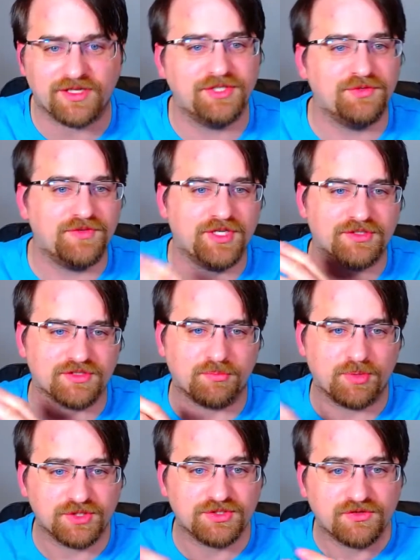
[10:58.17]
I do videos on
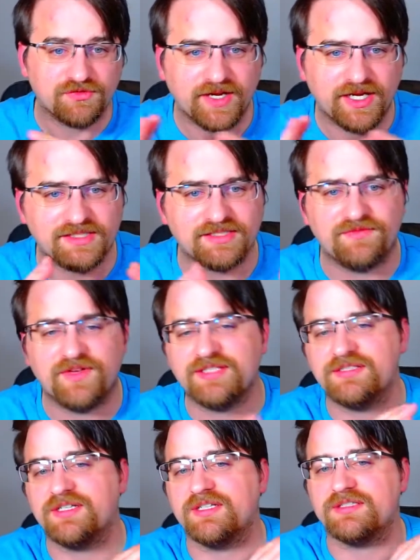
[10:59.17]
personal finance,
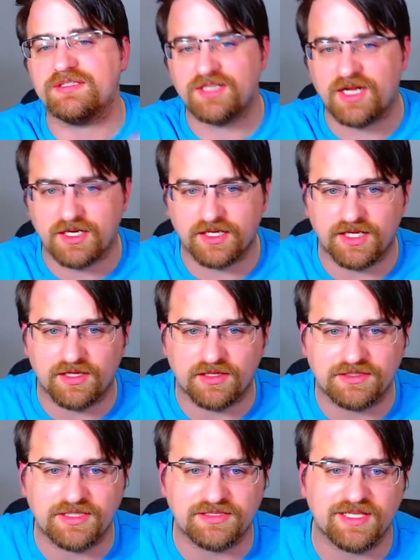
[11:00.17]
investing, and stock
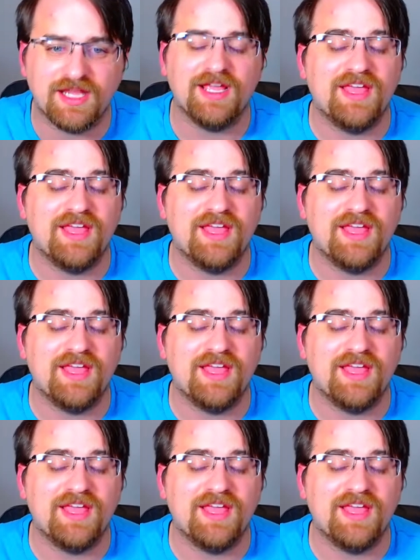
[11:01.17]
analysis.